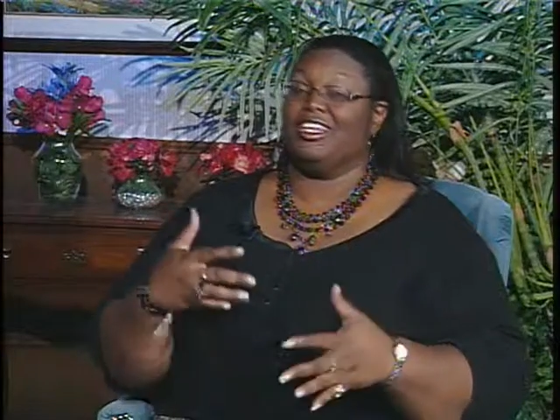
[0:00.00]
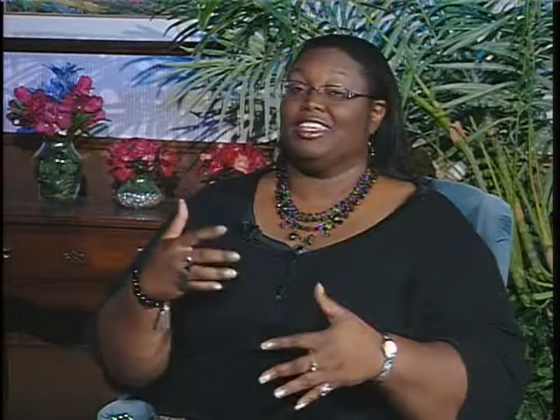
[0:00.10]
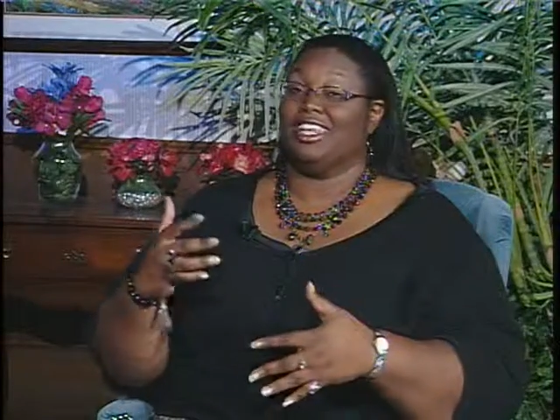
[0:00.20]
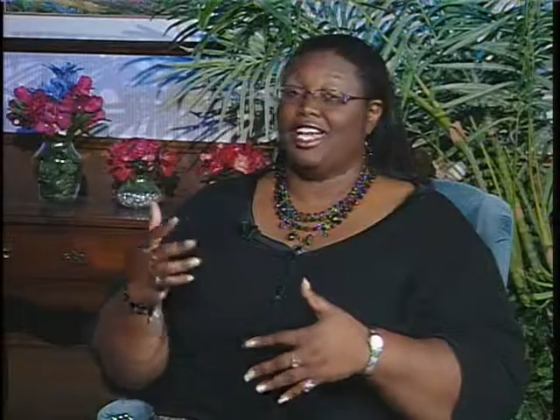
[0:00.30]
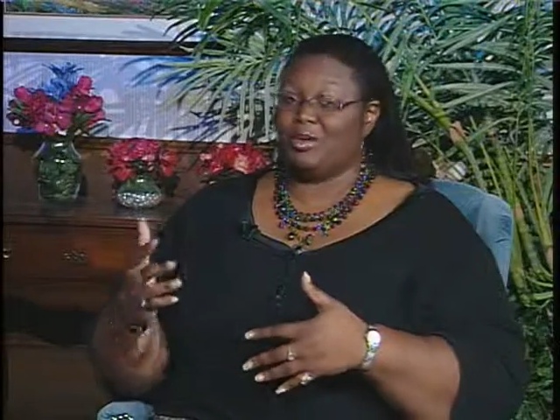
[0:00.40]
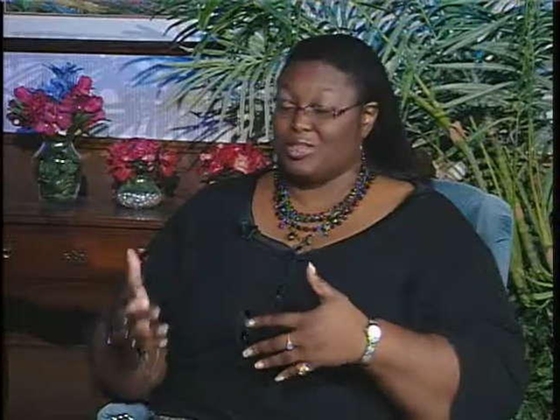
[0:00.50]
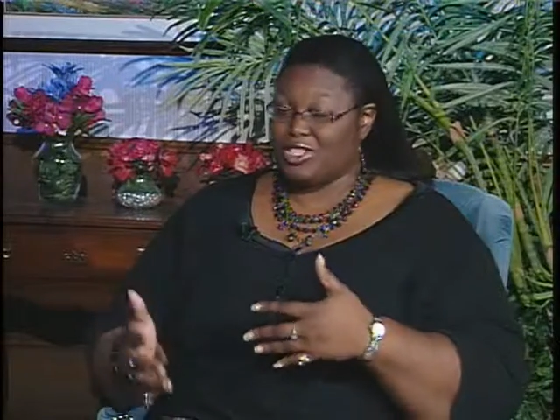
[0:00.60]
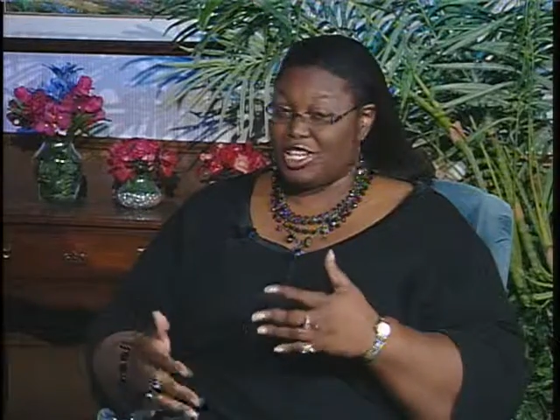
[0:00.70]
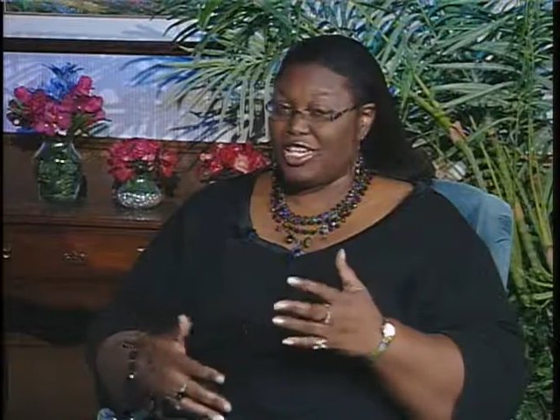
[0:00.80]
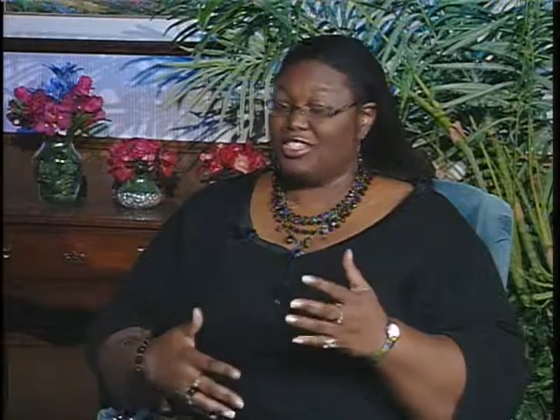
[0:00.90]
language
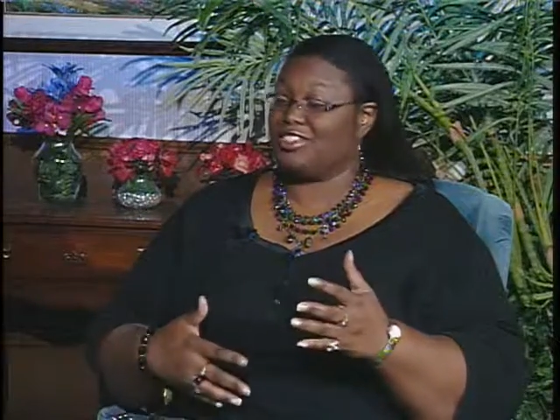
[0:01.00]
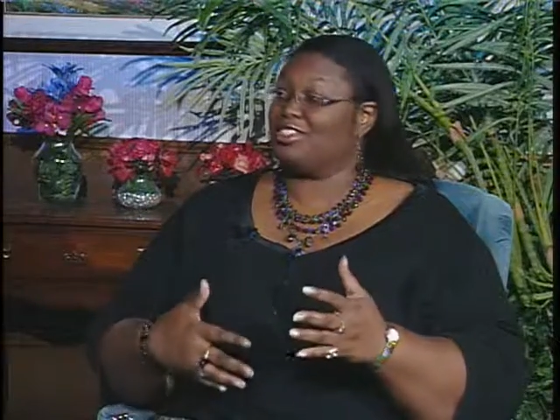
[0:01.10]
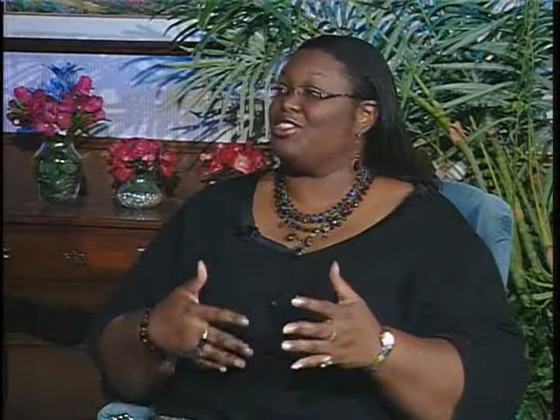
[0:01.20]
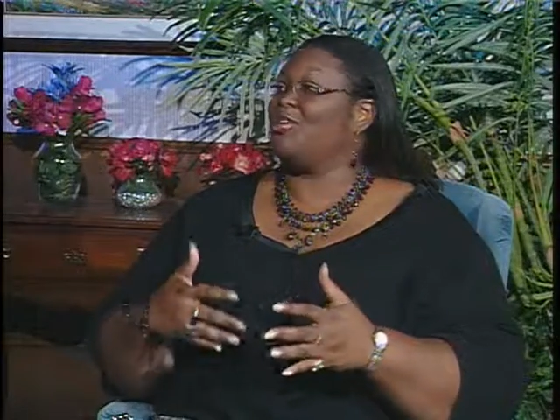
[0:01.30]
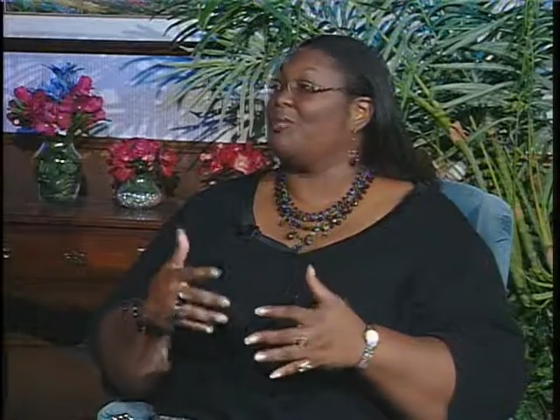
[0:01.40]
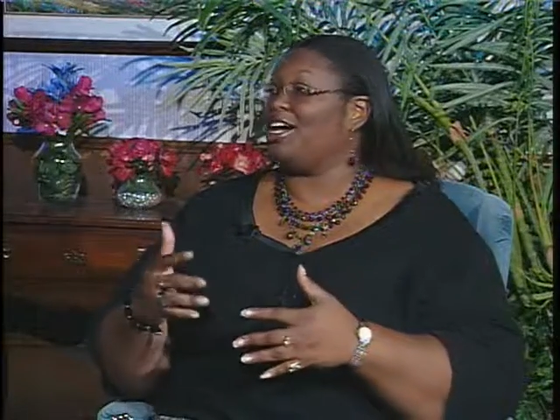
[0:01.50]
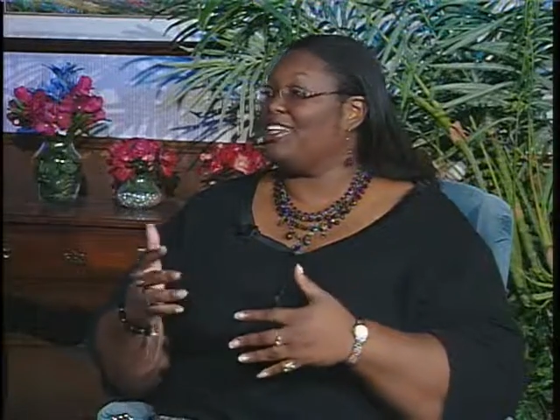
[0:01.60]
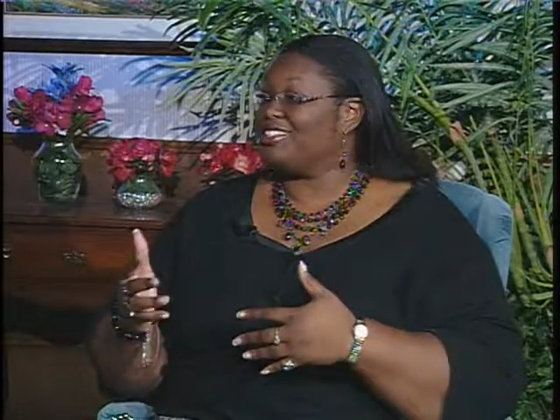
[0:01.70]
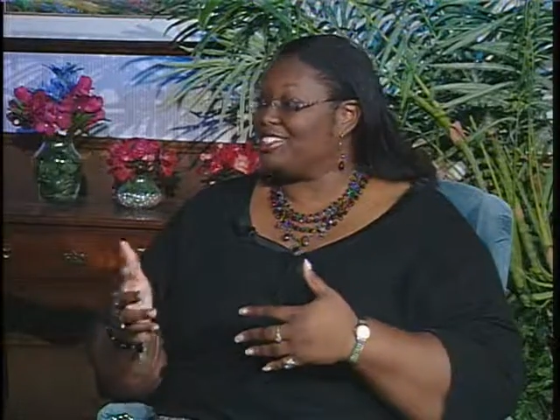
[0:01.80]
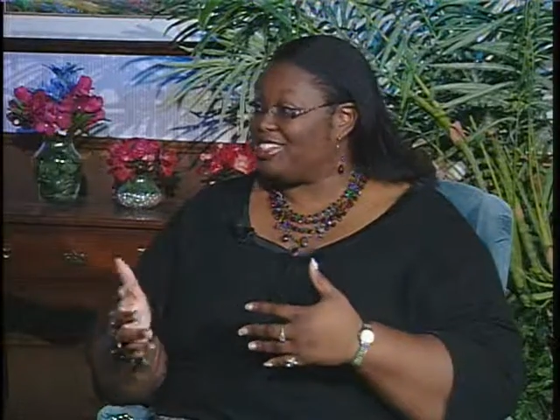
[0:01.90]
changes, the
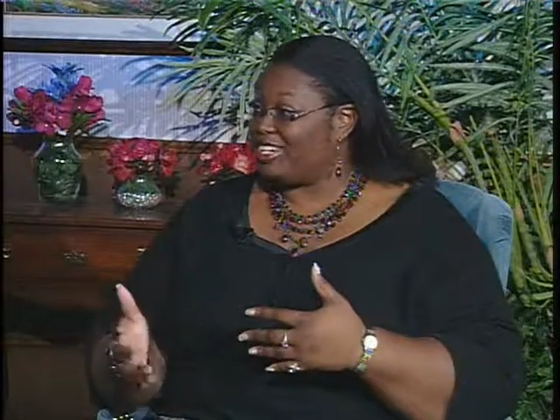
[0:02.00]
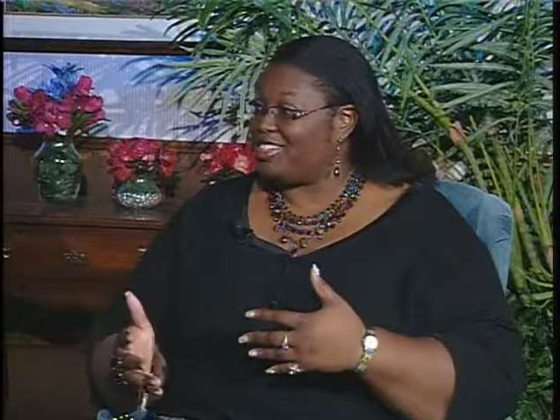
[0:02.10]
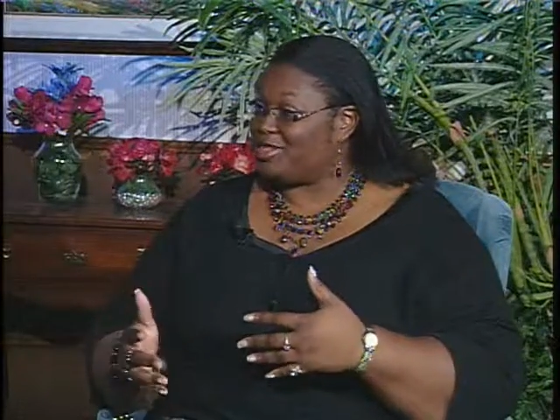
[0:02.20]
terminology changes.